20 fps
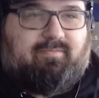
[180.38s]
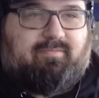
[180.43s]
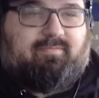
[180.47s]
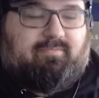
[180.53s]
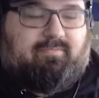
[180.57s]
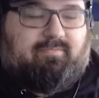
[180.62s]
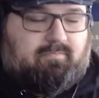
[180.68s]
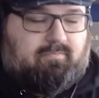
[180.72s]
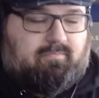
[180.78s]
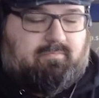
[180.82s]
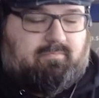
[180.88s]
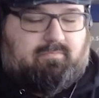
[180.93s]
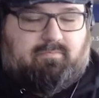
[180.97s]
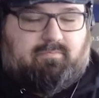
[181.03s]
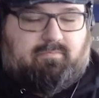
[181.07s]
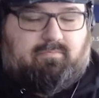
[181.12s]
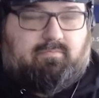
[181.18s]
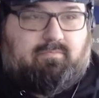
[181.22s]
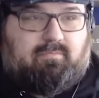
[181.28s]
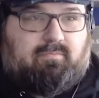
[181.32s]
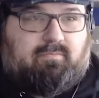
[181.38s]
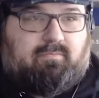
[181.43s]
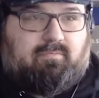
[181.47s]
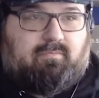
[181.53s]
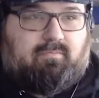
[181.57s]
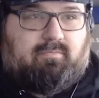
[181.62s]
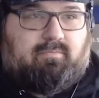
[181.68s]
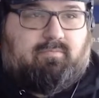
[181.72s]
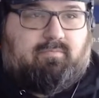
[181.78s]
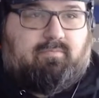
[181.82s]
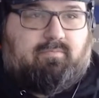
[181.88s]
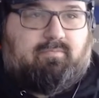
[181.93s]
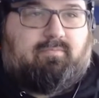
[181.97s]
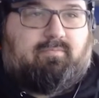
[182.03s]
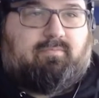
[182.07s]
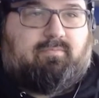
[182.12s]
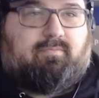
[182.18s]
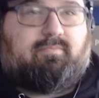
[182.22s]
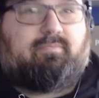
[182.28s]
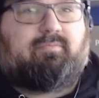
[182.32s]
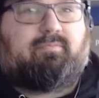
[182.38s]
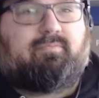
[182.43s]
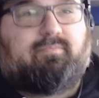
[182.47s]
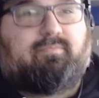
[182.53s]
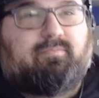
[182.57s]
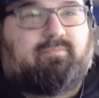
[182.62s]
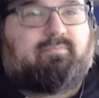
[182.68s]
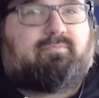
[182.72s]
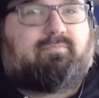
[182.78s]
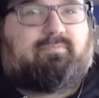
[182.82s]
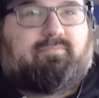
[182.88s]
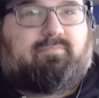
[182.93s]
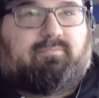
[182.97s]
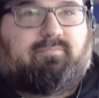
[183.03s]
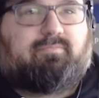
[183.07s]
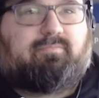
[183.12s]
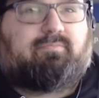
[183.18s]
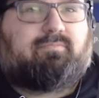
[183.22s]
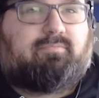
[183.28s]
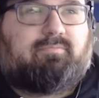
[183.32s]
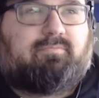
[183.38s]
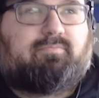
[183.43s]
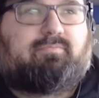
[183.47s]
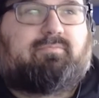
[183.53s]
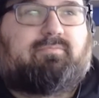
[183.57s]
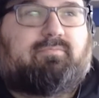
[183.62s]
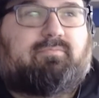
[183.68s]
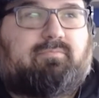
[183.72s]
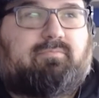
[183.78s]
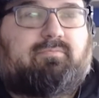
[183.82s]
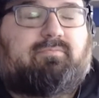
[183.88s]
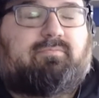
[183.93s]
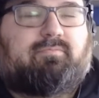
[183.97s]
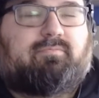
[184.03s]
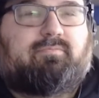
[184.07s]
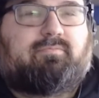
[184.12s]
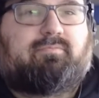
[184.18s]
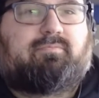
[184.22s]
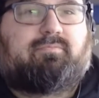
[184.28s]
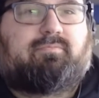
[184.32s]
This person isn't speaking.